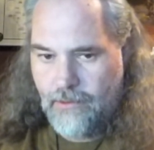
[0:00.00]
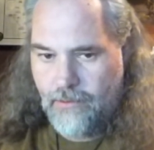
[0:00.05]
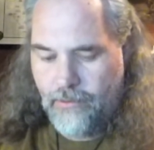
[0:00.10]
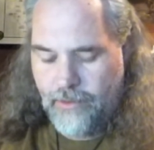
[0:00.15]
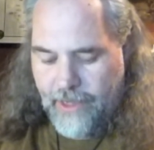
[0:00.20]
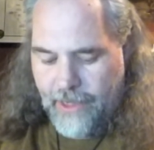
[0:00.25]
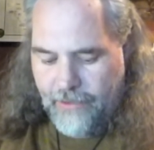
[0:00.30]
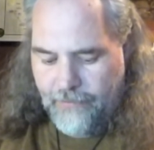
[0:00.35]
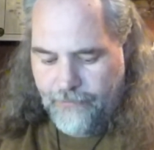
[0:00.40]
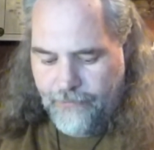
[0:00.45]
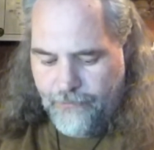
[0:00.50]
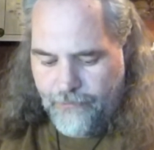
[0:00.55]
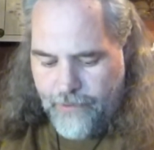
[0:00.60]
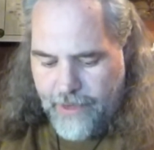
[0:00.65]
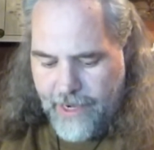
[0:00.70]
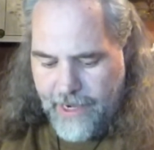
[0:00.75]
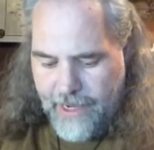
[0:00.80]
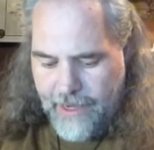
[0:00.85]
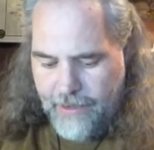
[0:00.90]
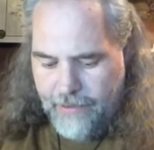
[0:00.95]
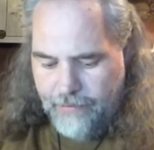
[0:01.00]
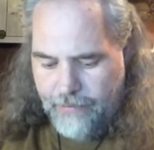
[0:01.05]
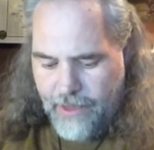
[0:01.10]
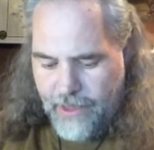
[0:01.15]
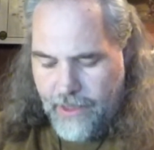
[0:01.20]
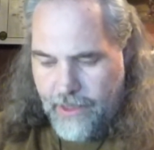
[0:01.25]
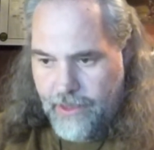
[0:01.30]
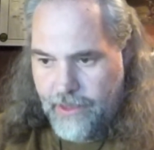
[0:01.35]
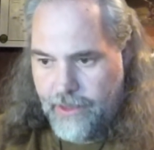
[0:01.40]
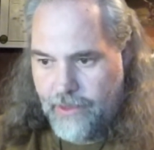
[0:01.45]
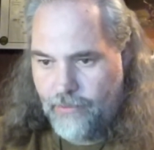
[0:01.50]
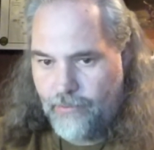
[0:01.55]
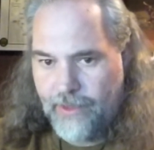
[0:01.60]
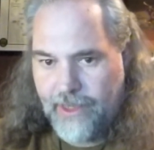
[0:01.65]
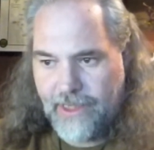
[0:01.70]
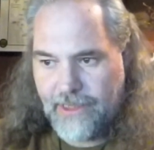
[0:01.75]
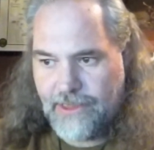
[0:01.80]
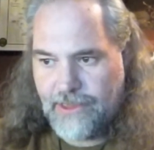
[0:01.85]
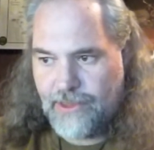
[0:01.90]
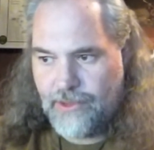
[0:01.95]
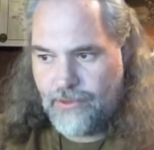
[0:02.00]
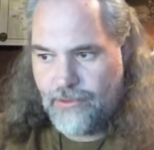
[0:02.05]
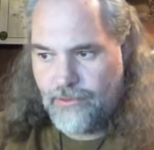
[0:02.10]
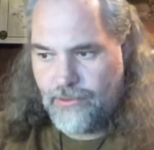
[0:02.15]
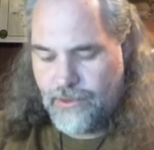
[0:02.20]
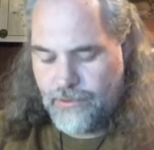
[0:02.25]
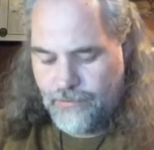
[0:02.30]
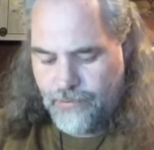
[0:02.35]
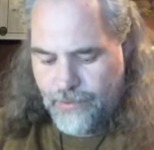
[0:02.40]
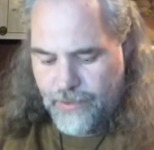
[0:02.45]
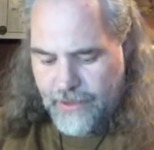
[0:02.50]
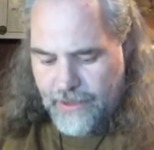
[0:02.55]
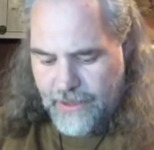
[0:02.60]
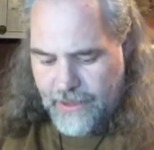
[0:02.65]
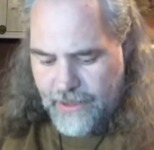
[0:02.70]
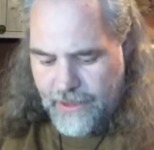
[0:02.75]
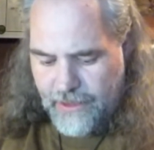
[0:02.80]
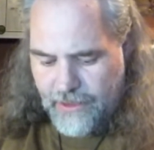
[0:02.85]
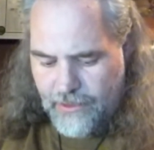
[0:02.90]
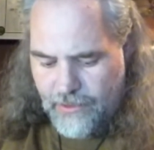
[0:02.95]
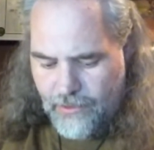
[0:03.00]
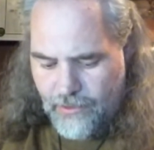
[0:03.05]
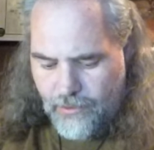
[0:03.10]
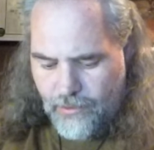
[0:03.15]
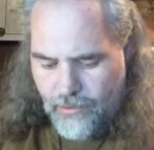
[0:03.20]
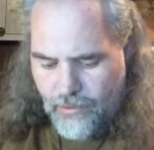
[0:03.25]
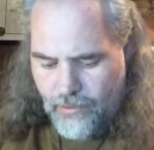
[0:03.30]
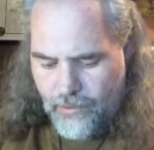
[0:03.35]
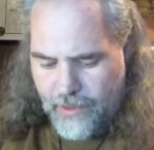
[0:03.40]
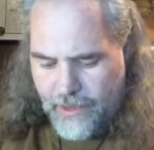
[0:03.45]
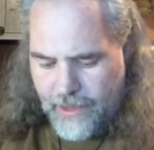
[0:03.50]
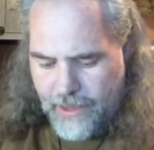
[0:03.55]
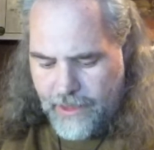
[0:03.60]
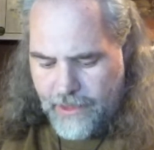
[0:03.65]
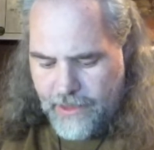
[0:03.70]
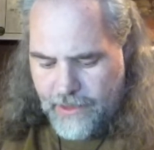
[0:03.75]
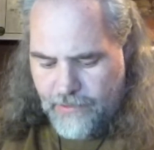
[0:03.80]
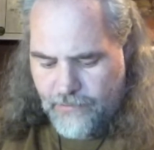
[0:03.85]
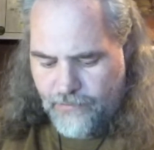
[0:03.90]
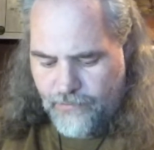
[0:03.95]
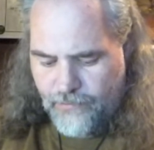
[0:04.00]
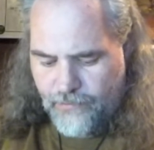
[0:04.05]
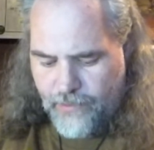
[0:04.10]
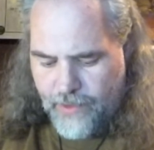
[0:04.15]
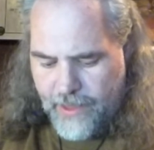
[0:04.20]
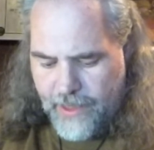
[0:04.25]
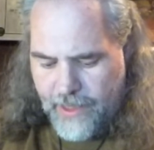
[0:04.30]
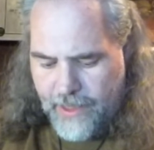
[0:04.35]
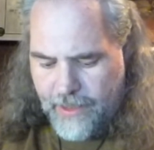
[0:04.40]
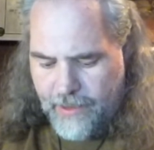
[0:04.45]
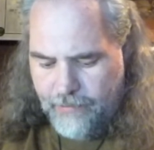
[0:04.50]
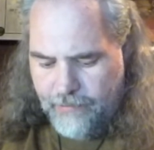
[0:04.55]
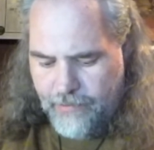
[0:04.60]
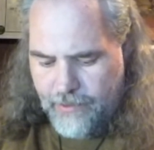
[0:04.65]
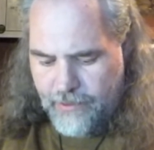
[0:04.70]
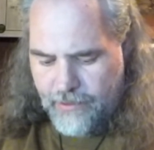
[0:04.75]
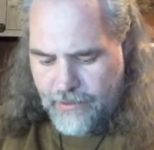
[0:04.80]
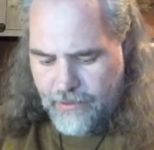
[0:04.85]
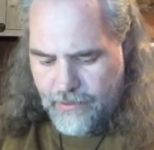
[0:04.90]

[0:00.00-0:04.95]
We got a frame that we can choose to put it into, and this frame